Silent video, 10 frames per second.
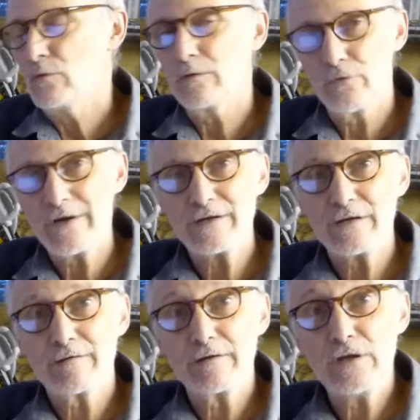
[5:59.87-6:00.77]
will reach
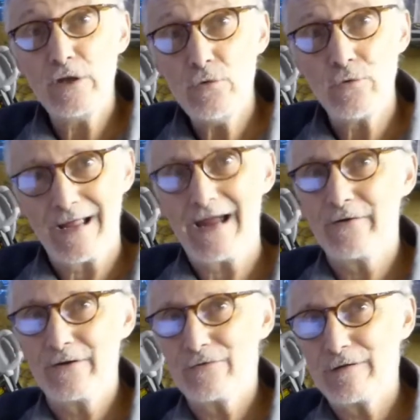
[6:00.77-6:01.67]
its new
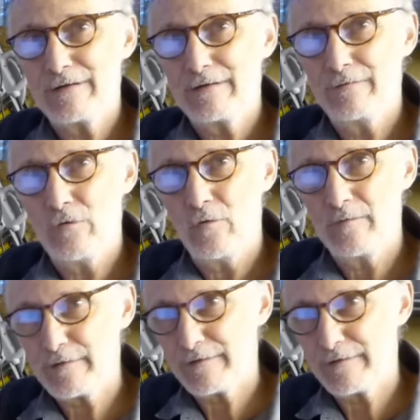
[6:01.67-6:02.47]
characteristic form, the